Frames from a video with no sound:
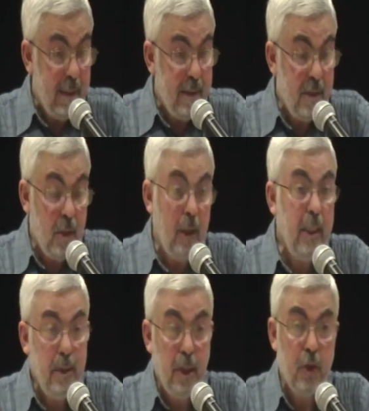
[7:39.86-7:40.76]
there's a
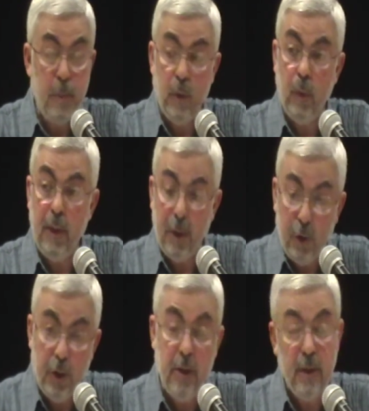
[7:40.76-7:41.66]
linkage between
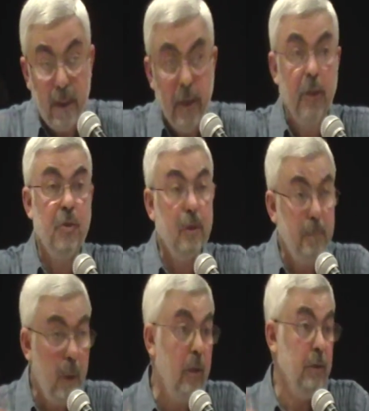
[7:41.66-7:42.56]
internal and external
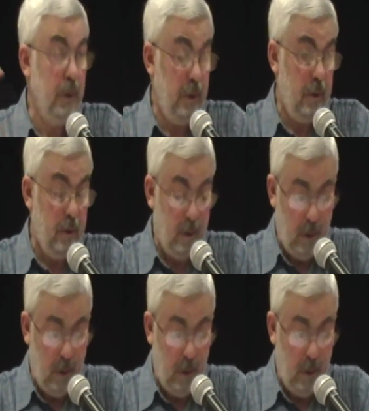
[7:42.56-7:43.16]
politics.